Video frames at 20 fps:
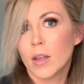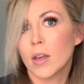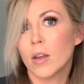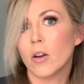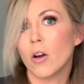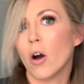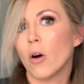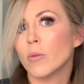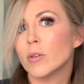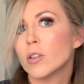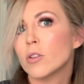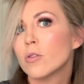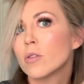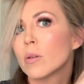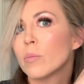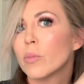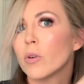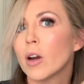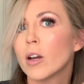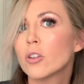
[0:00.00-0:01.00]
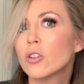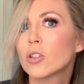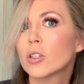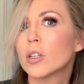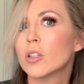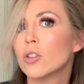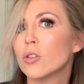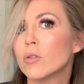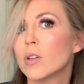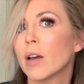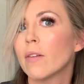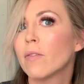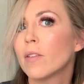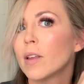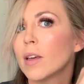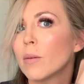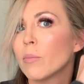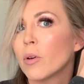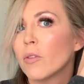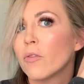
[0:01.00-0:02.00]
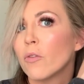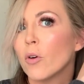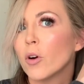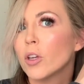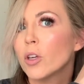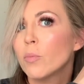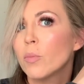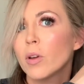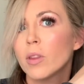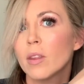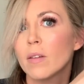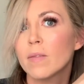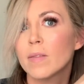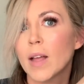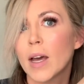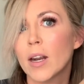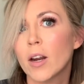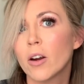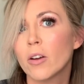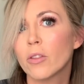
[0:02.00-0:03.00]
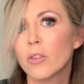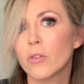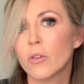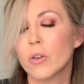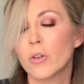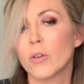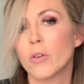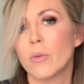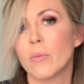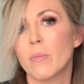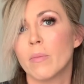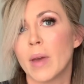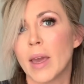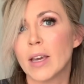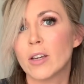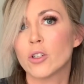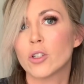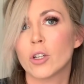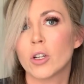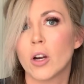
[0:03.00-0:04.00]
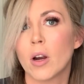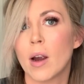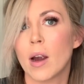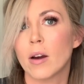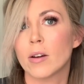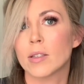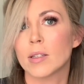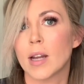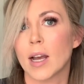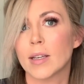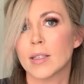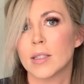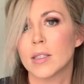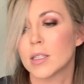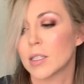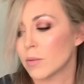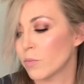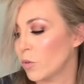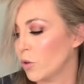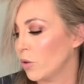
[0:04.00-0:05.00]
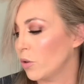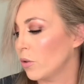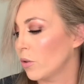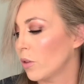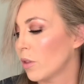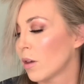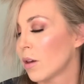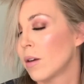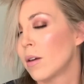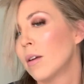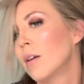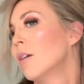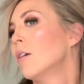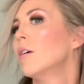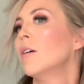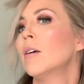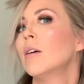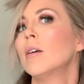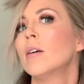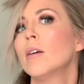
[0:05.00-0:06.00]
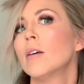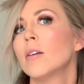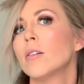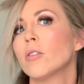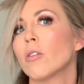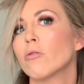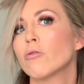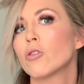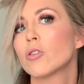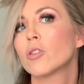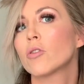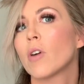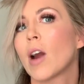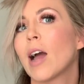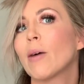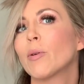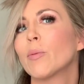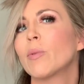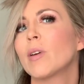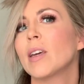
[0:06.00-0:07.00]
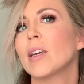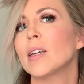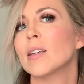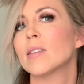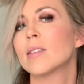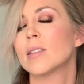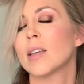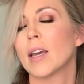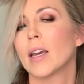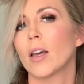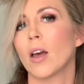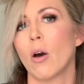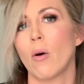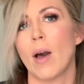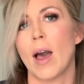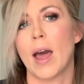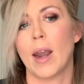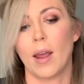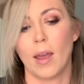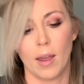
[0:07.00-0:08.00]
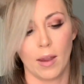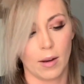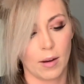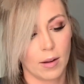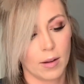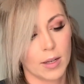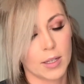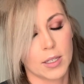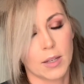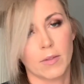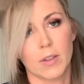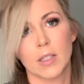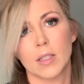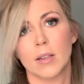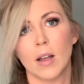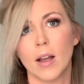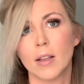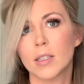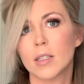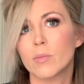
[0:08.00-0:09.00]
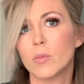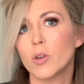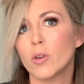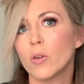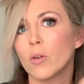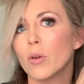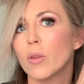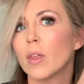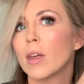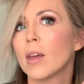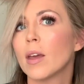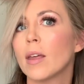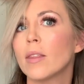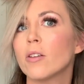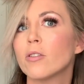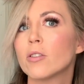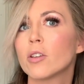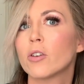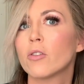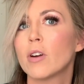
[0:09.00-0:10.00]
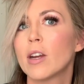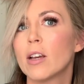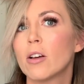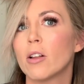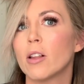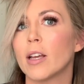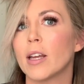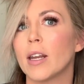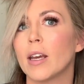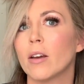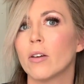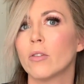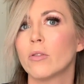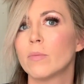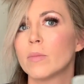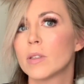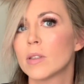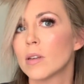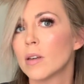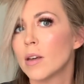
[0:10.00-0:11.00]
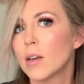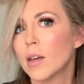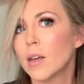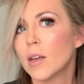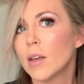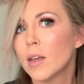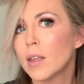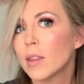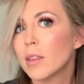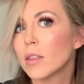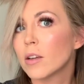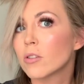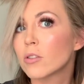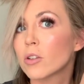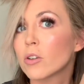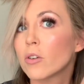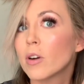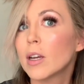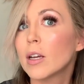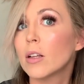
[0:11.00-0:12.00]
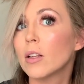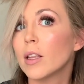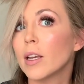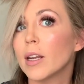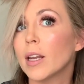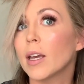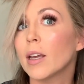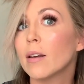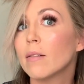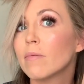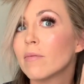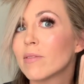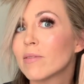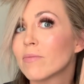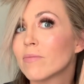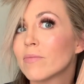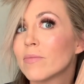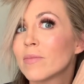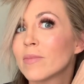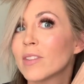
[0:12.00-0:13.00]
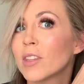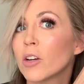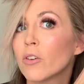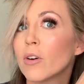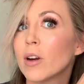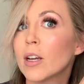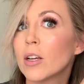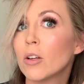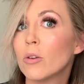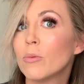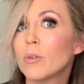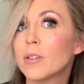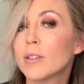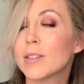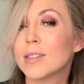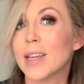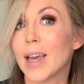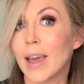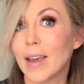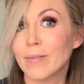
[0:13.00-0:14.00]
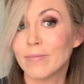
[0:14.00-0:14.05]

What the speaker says: always use a brush, because you definitely, before you put the flat iron through, make sure your hair is nice and smooth. Don't just grab a piece and go at it, because if it's not smooth and there's a crinkle in it, oops, there's a crinkle in it, the crinkle will stay.